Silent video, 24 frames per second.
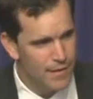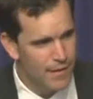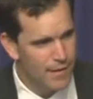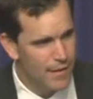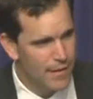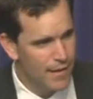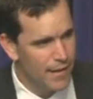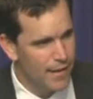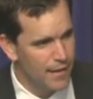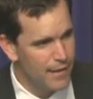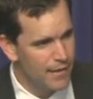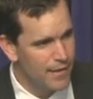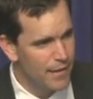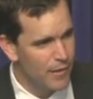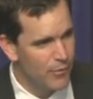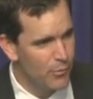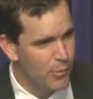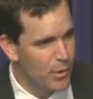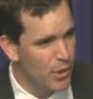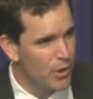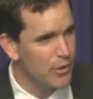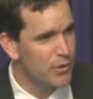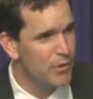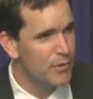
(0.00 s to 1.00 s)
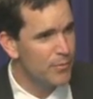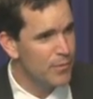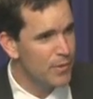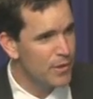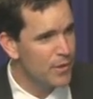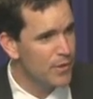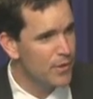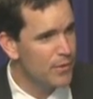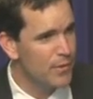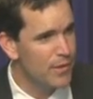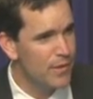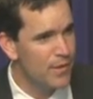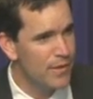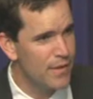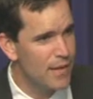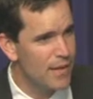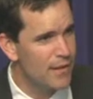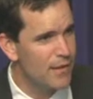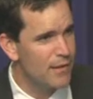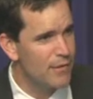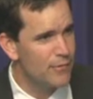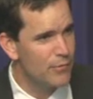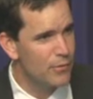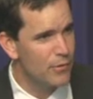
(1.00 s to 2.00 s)
I welcome you and
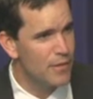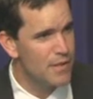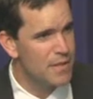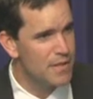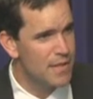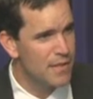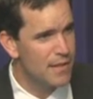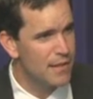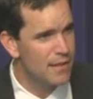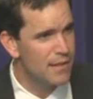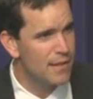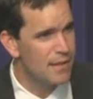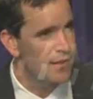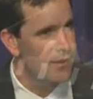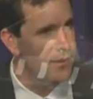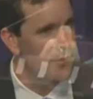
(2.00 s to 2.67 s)
thank you for attending.